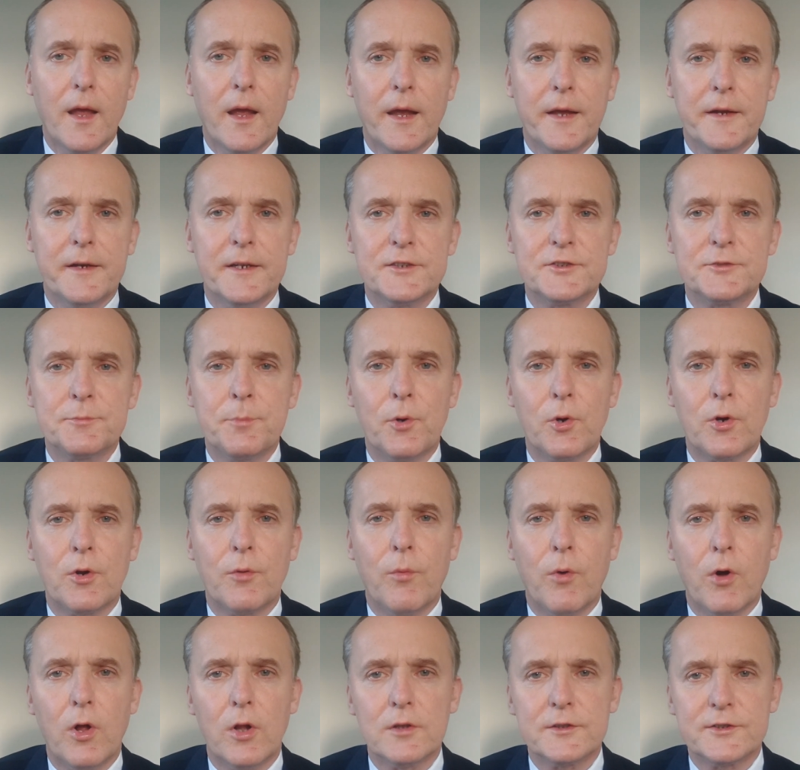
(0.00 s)
In his book
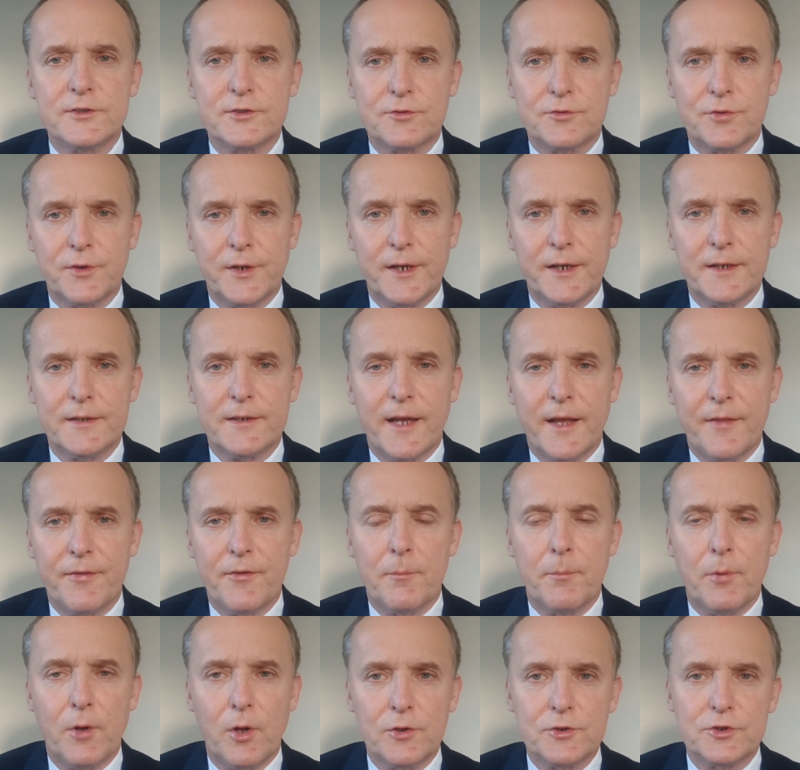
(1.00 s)
Wall Street and the
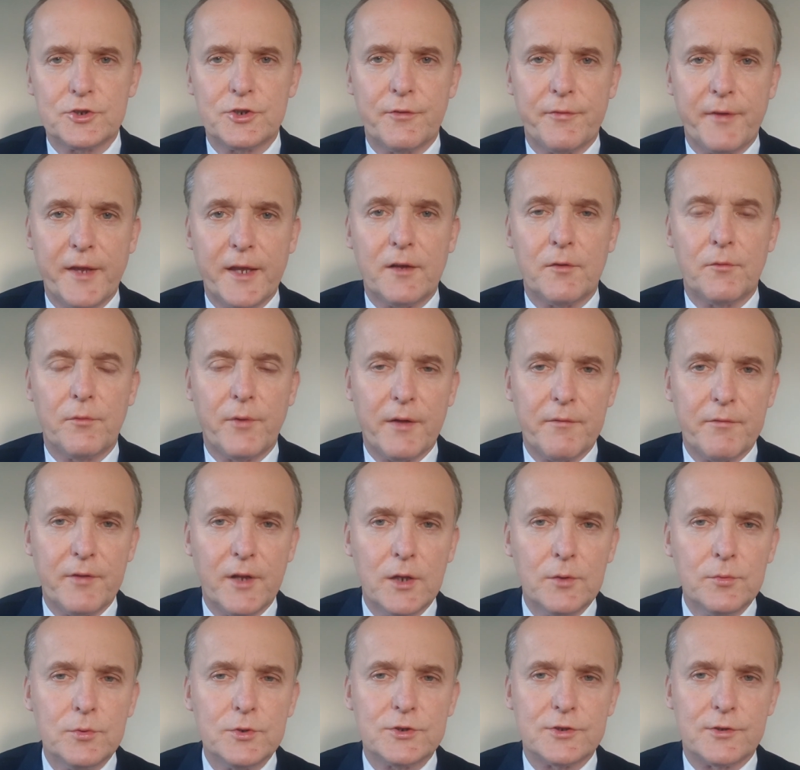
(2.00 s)
Bolshevik
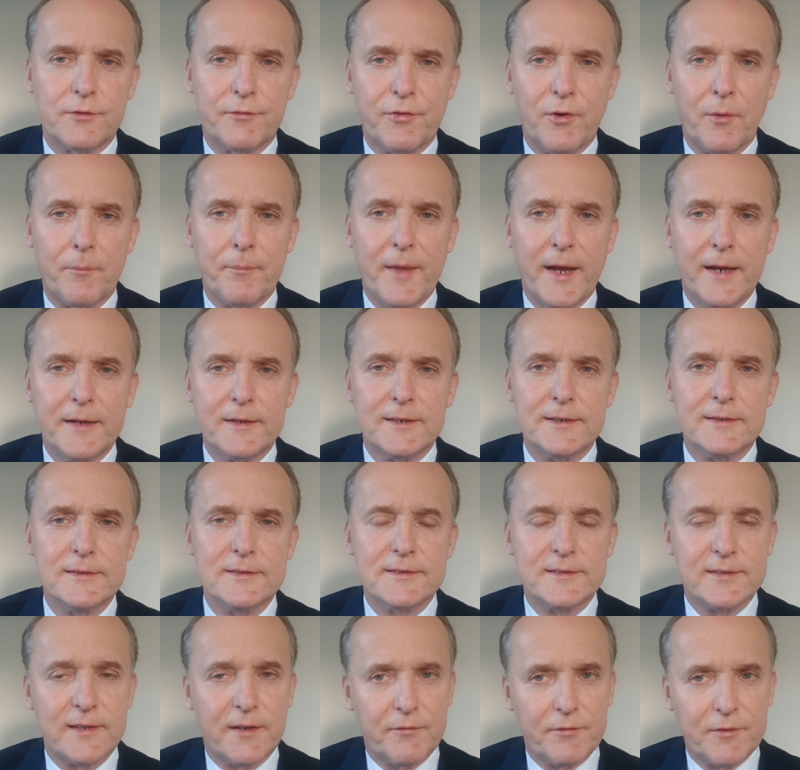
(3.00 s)
Revolution from
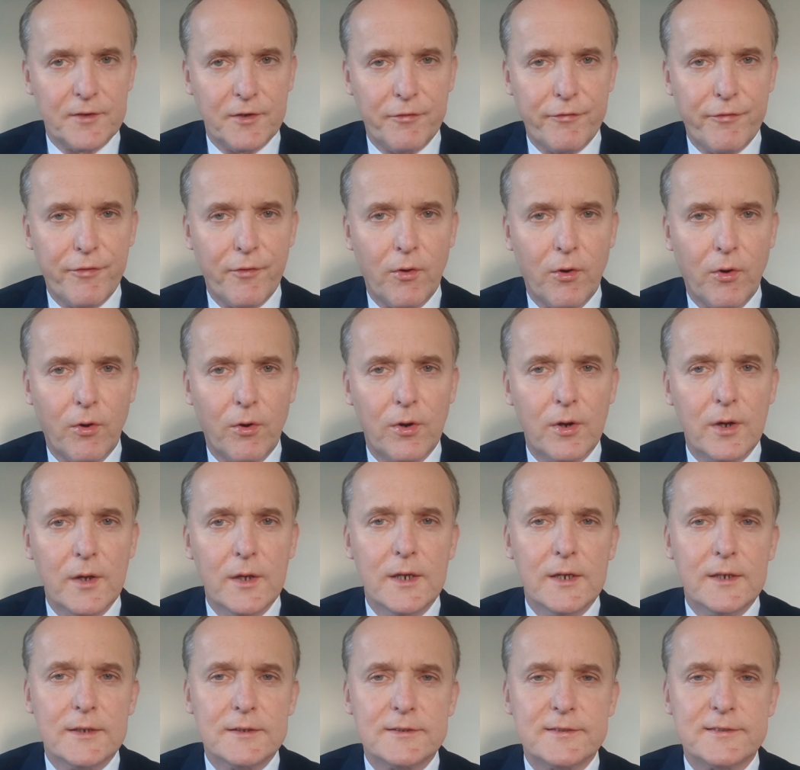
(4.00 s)
1974,
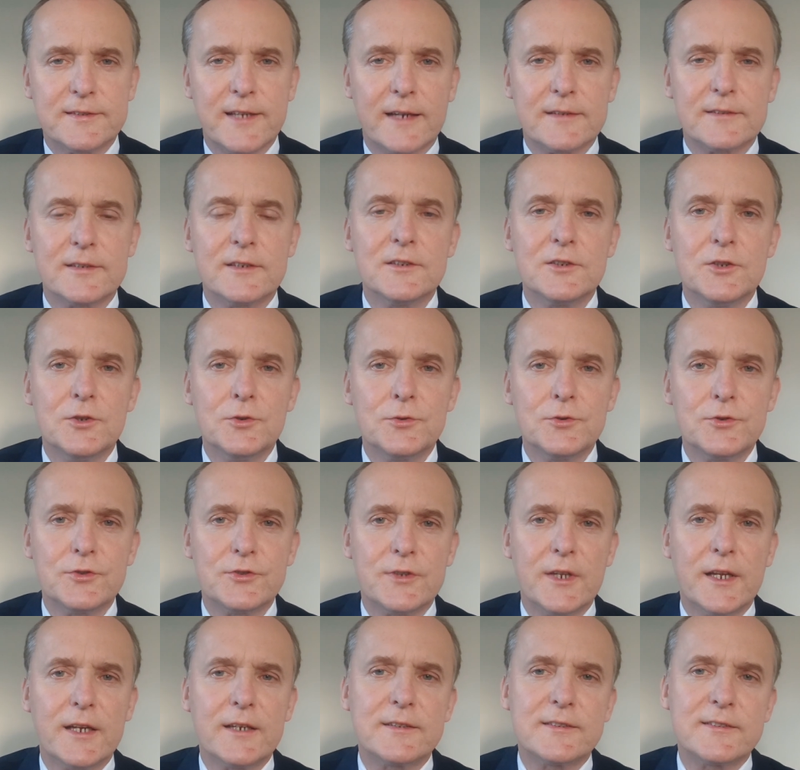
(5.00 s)
Sutton
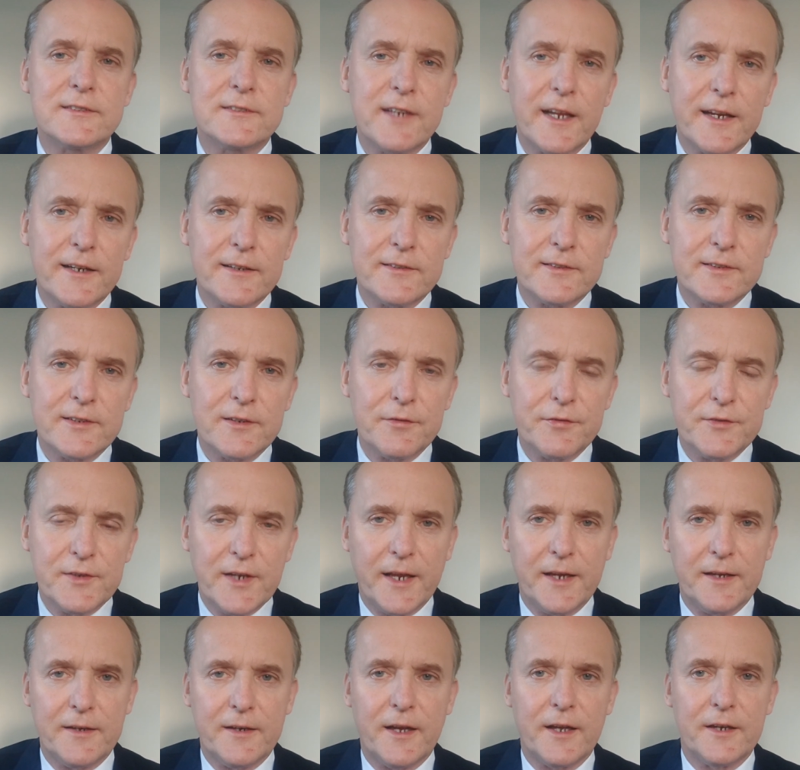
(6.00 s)
used extensive
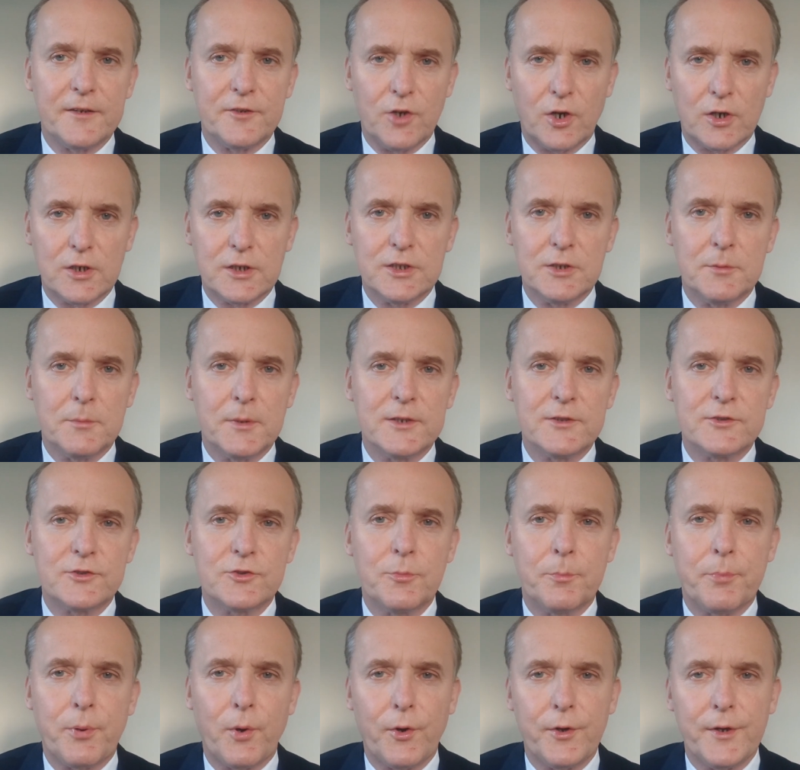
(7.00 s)
data and documents
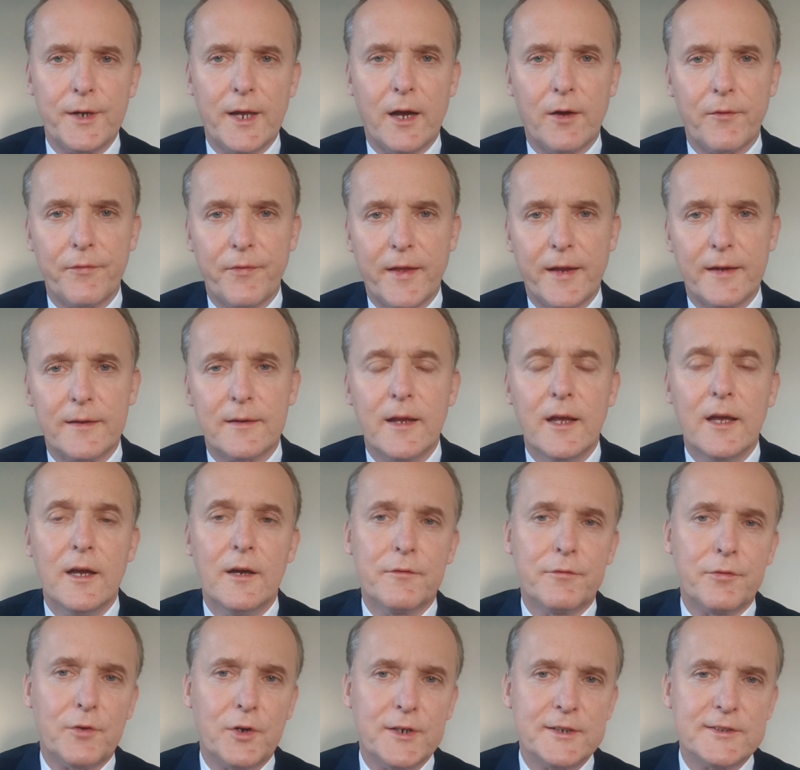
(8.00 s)
to point out that,
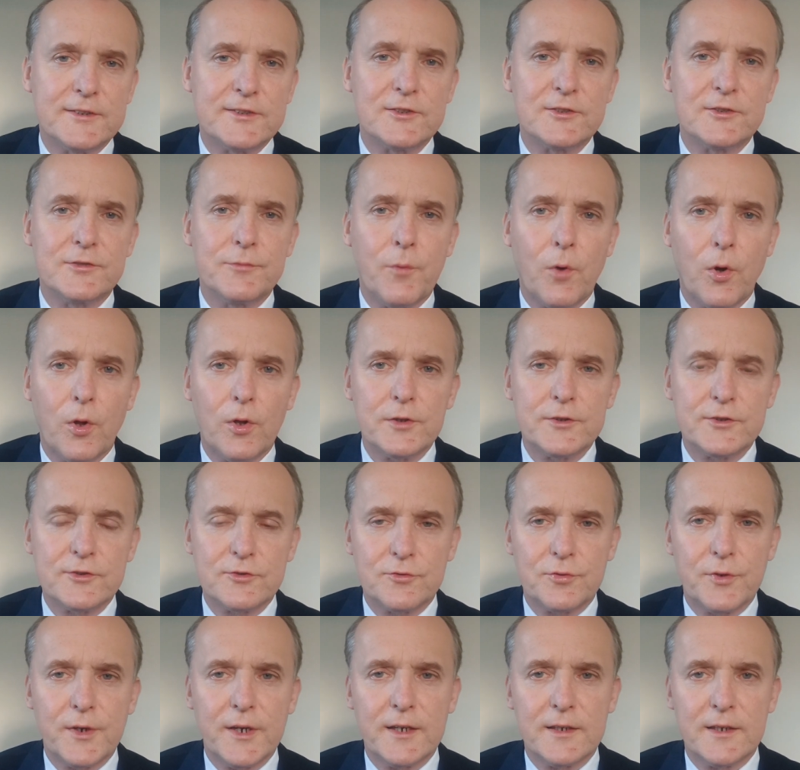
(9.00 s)
for instance, Wall
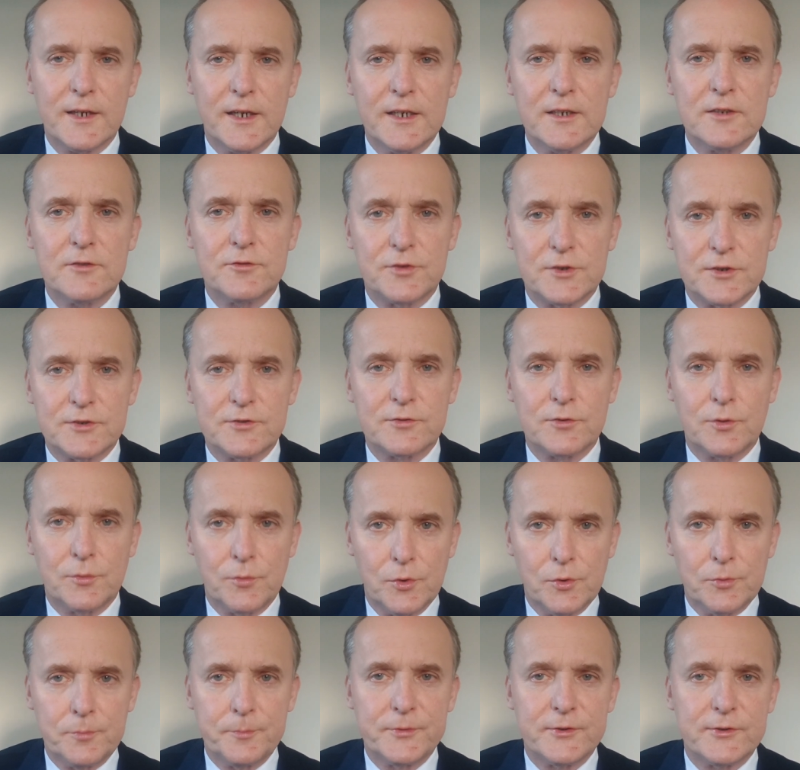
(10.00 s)
Street interest
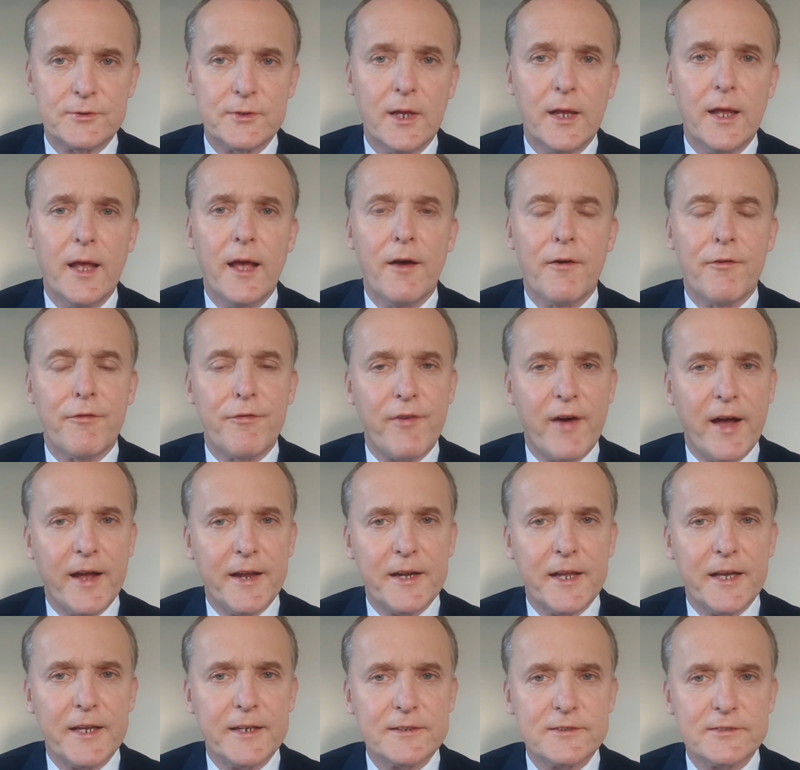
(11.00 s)
groups
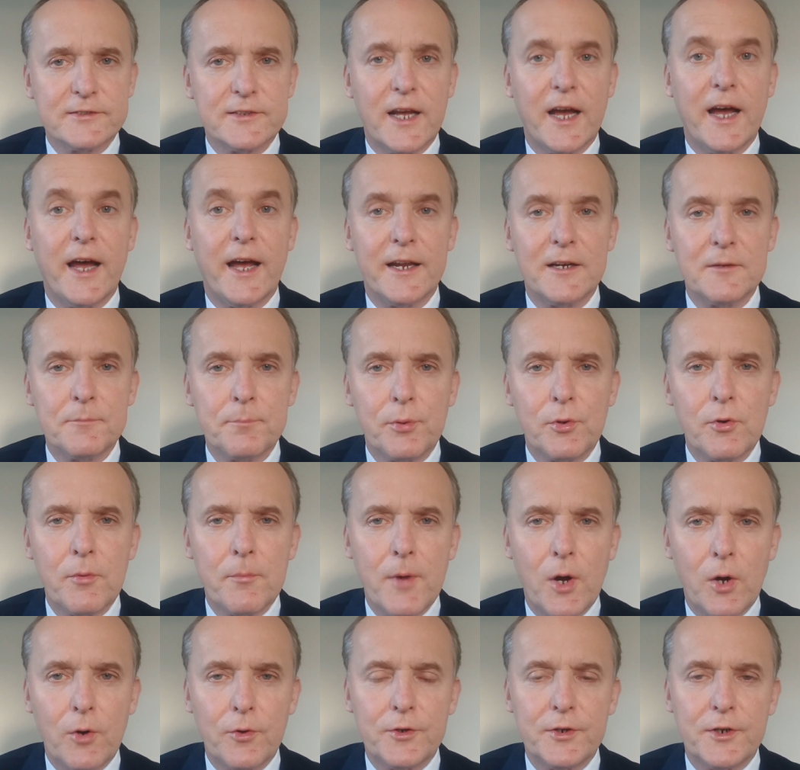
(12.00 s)
financed and
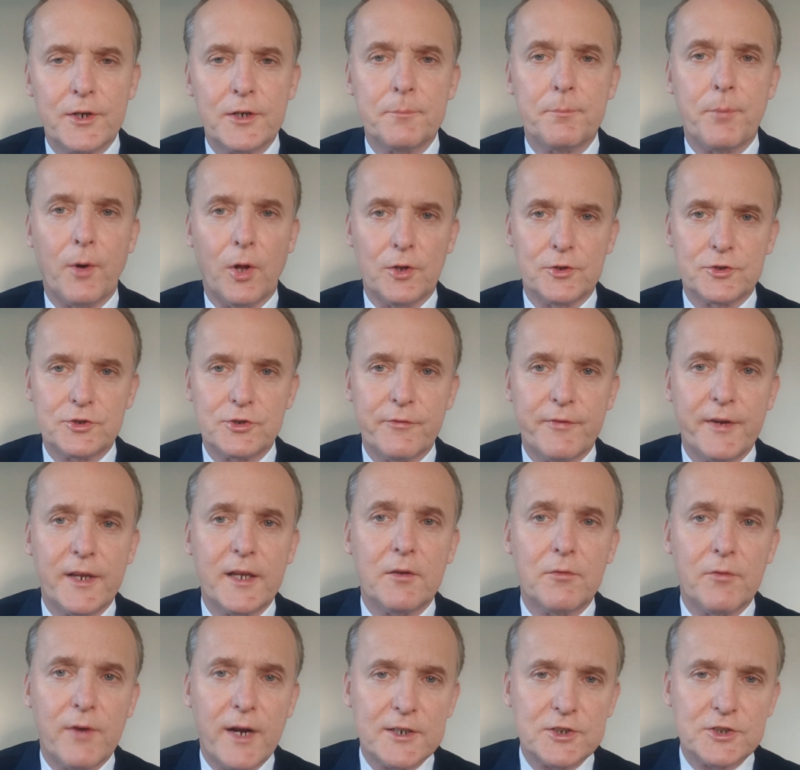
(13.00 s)
promoted
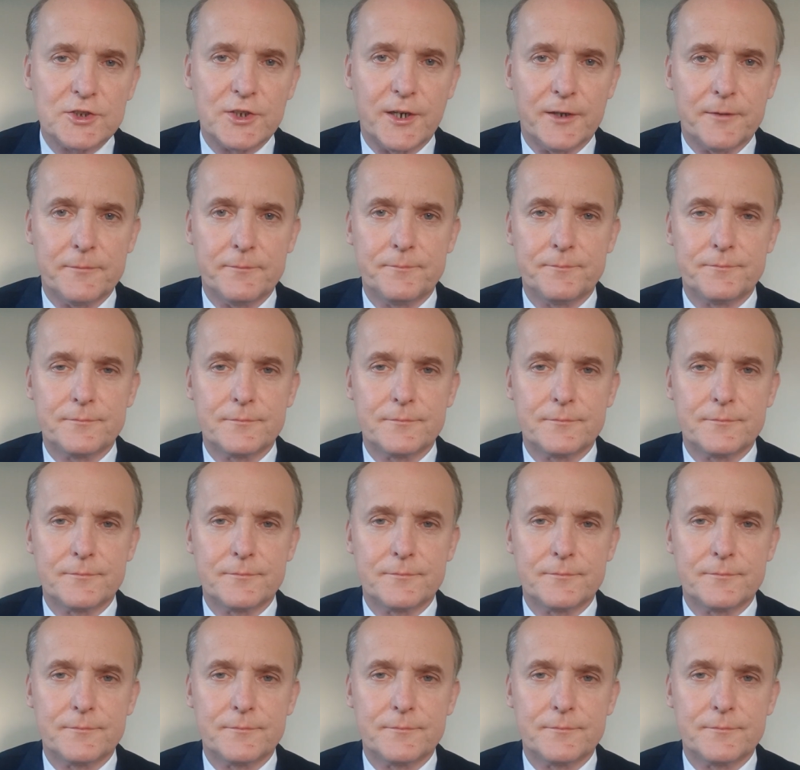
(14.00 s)
Bolshevik Russia.